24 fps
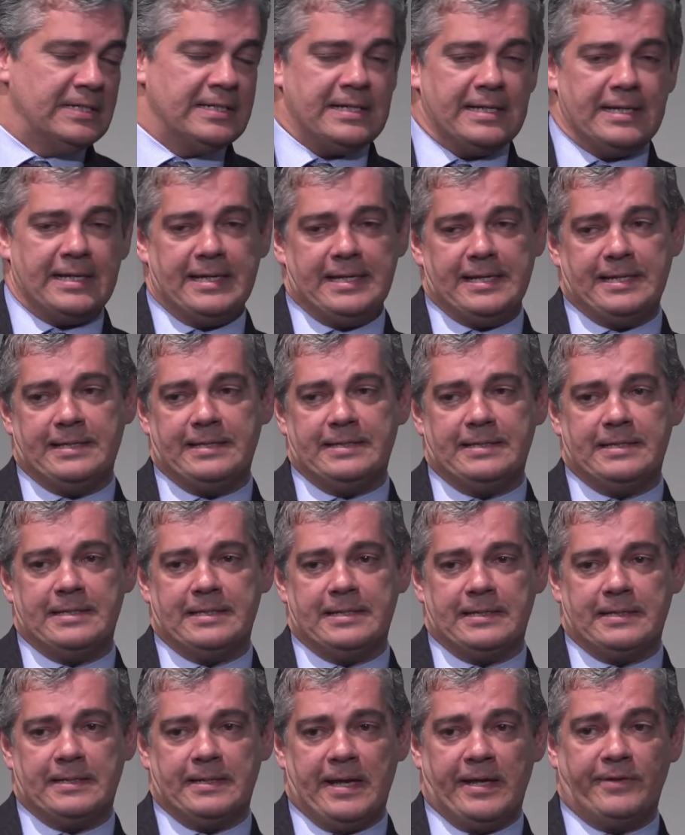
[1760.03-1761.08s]
And
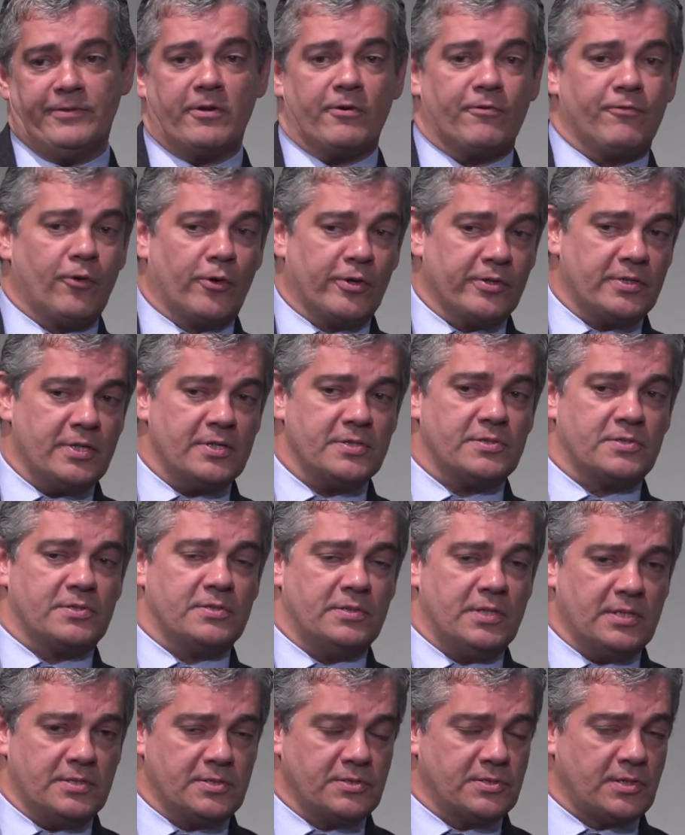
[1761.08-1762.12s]
therefore, this
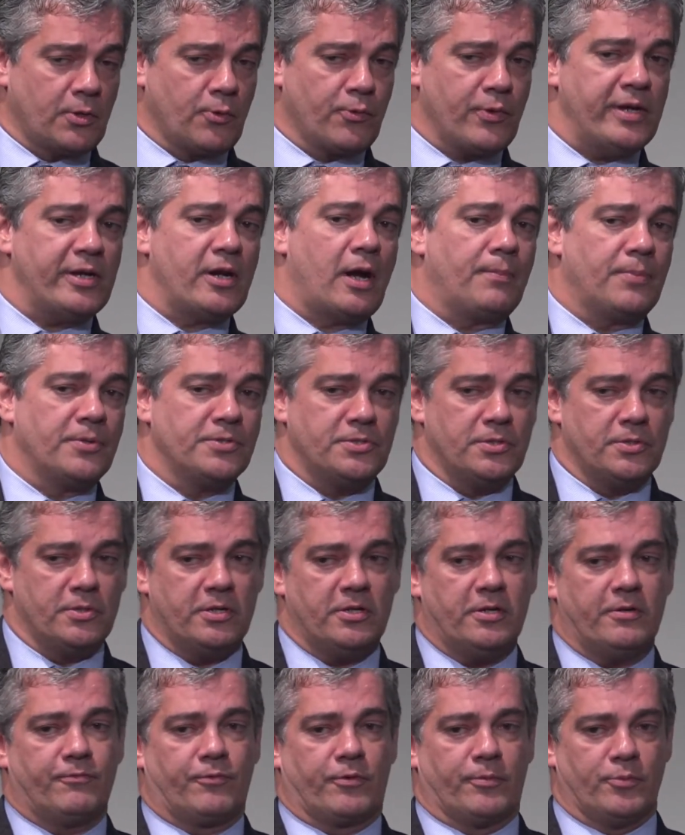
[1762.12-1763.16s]
is a great
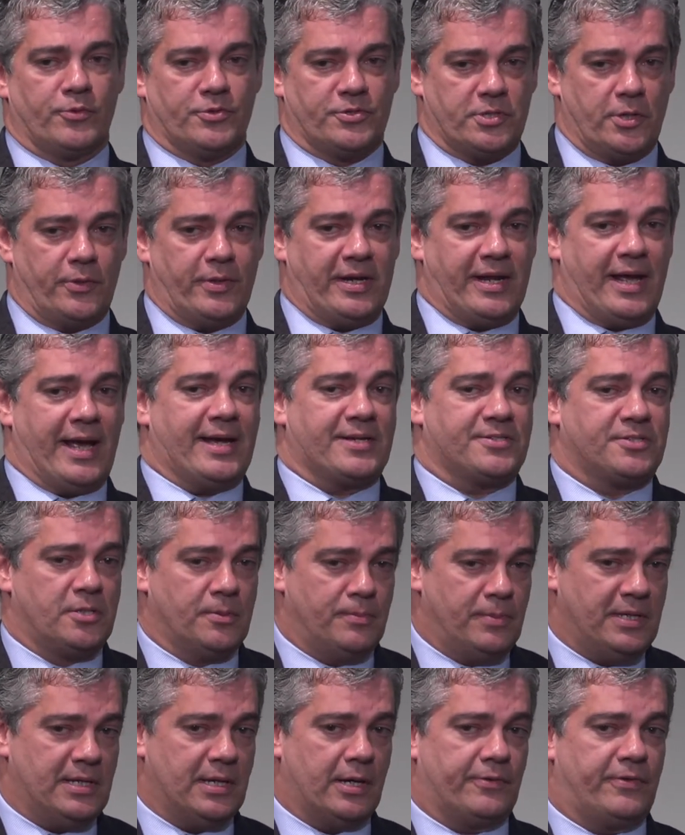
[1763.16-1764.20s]
opportunity for Brazil. It has to
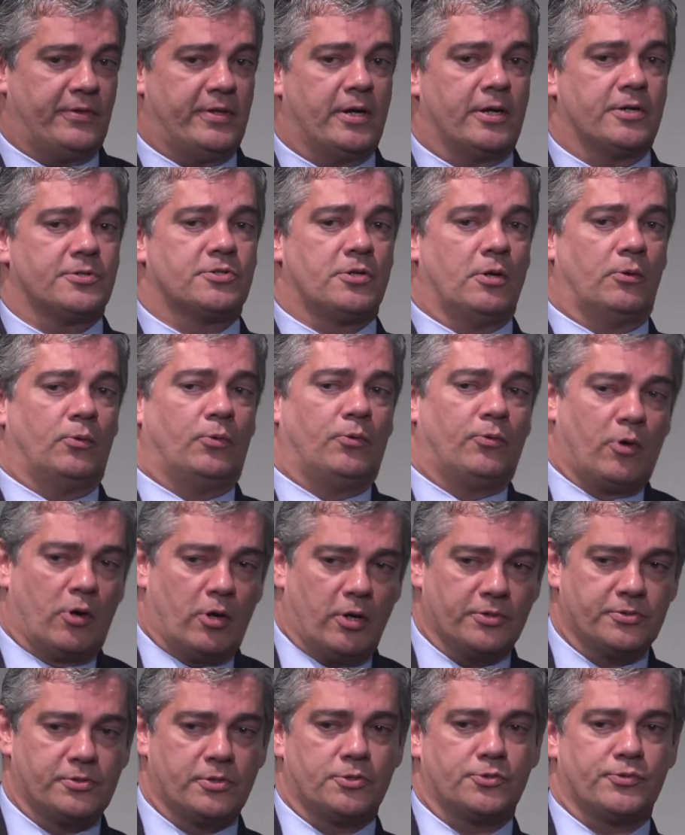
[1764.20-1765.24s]
be out there. So we're
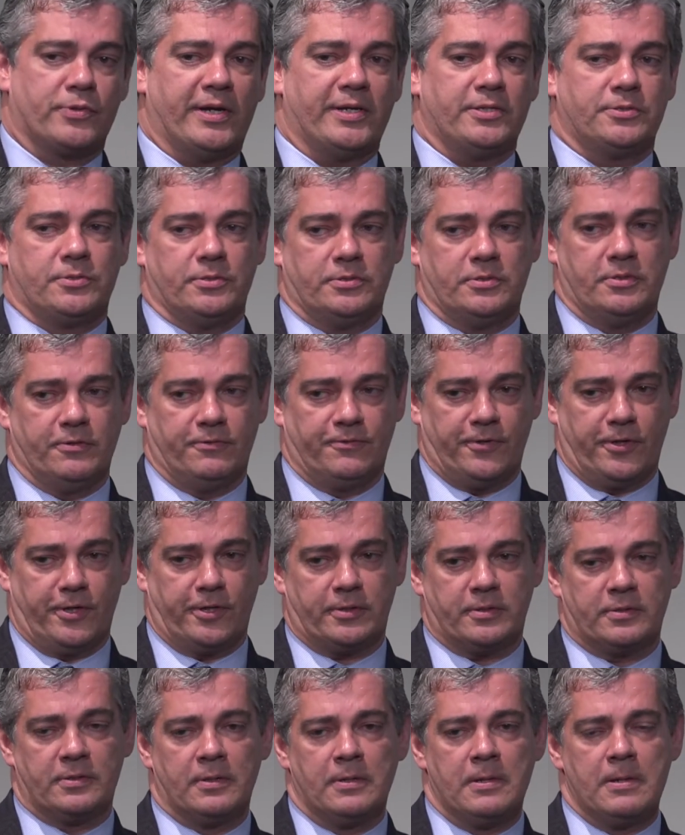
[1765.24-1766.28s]
also trying to divert
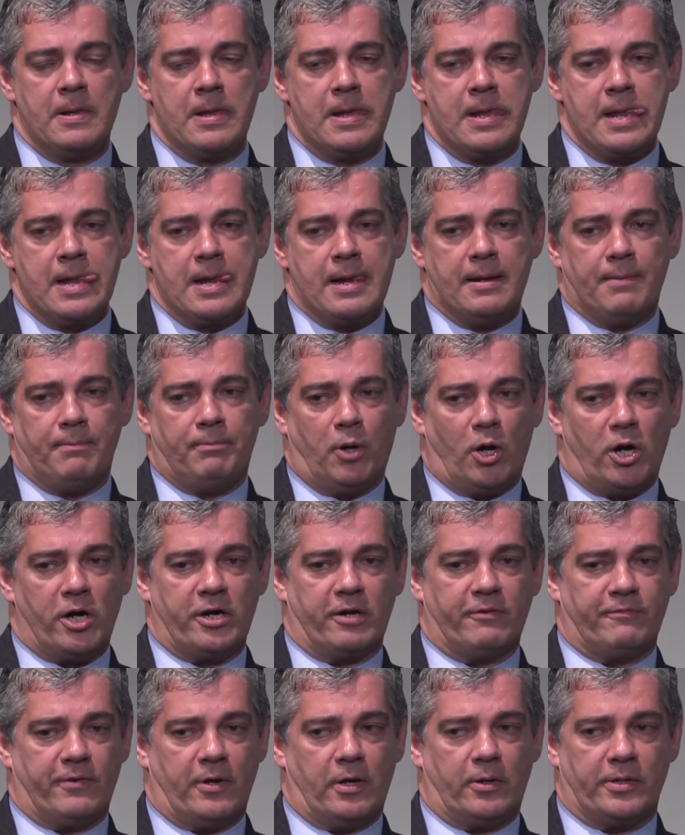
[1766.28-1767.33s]
part
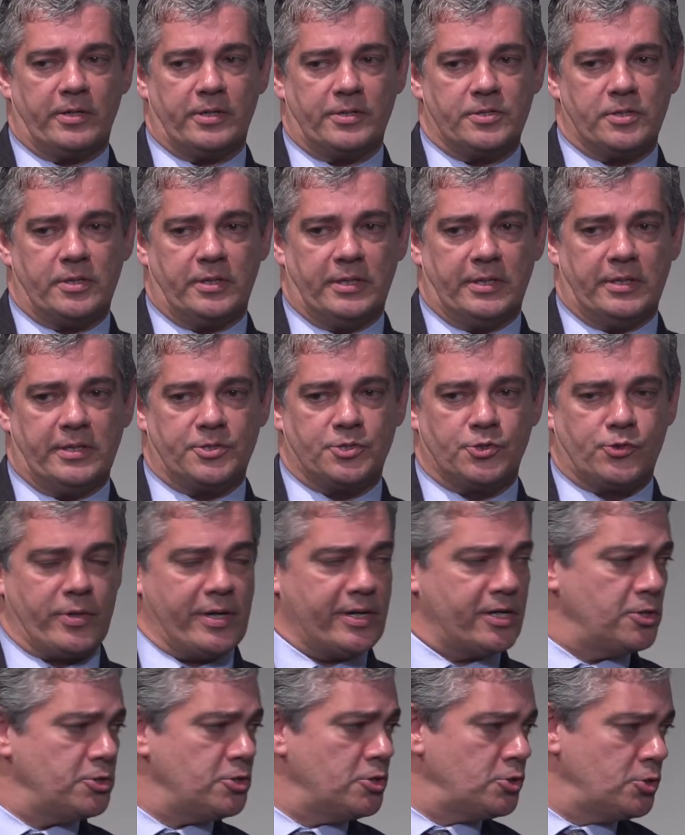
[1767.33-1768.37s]
of our
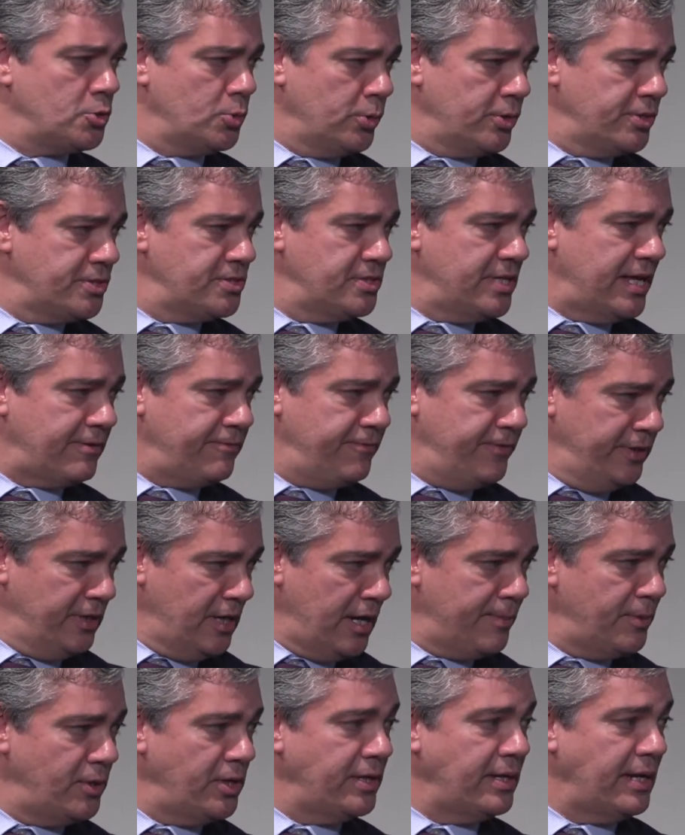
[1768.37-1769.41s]
strategy towards that
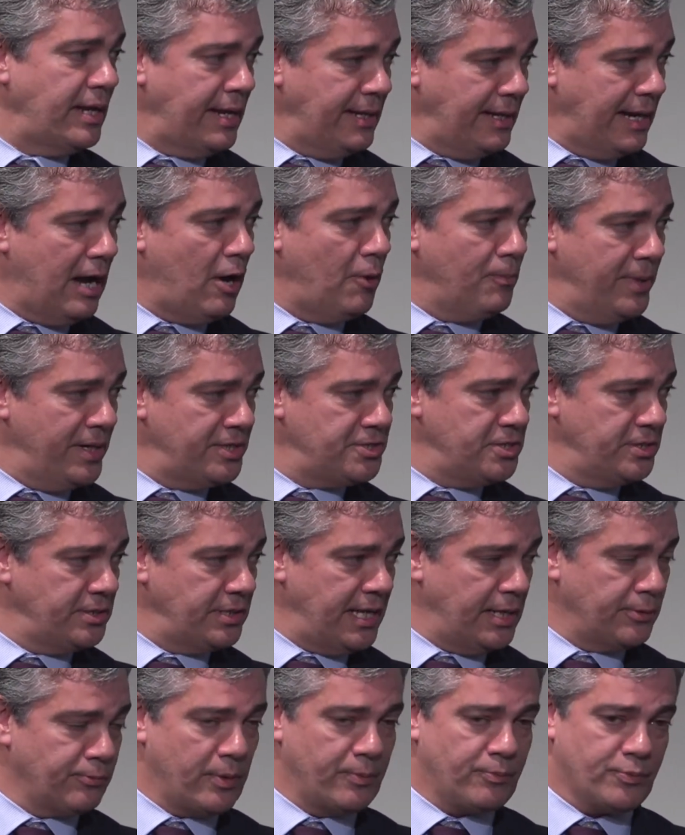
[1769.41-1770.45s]
phenomenon and how much it
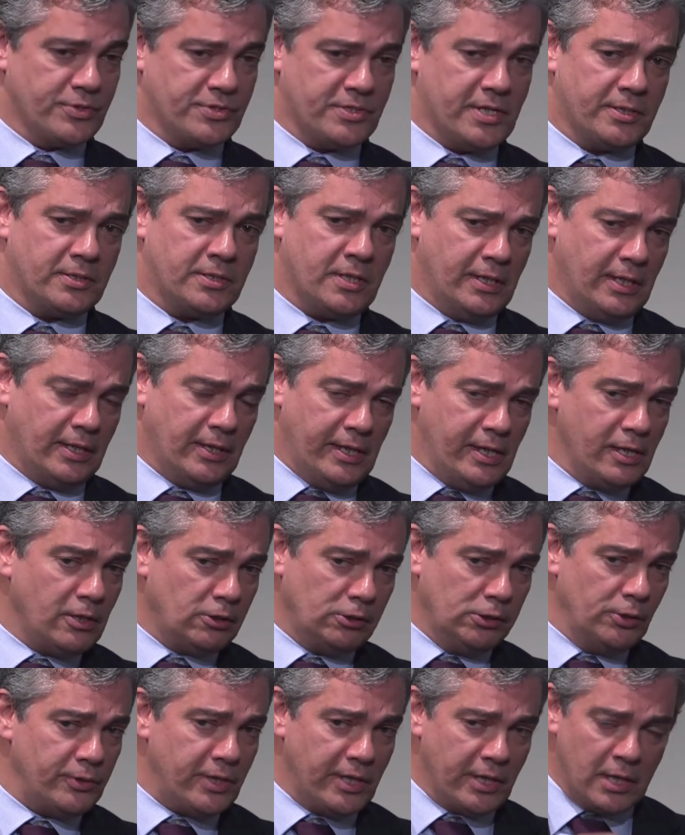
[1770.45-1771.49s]
can represent,
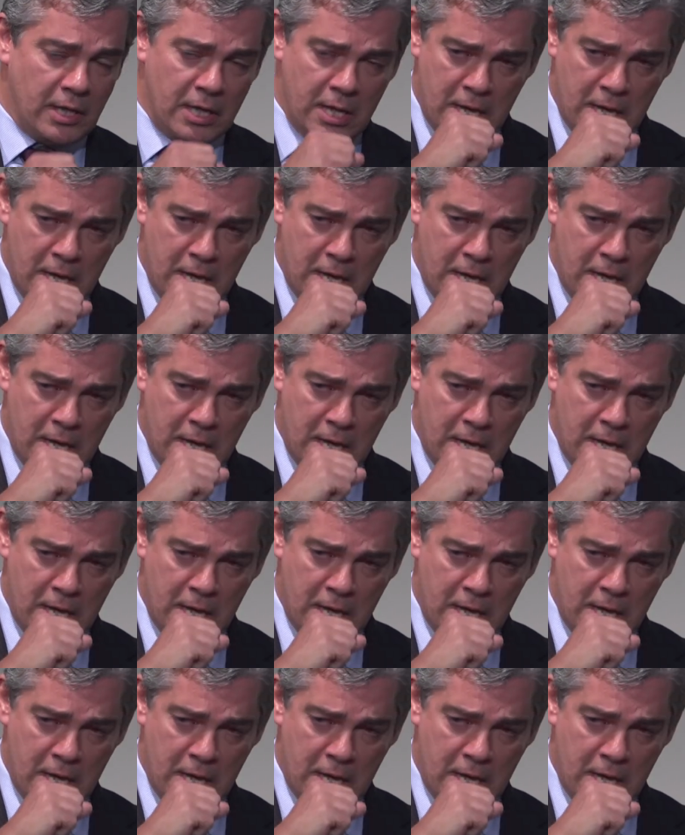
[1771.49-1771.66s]
including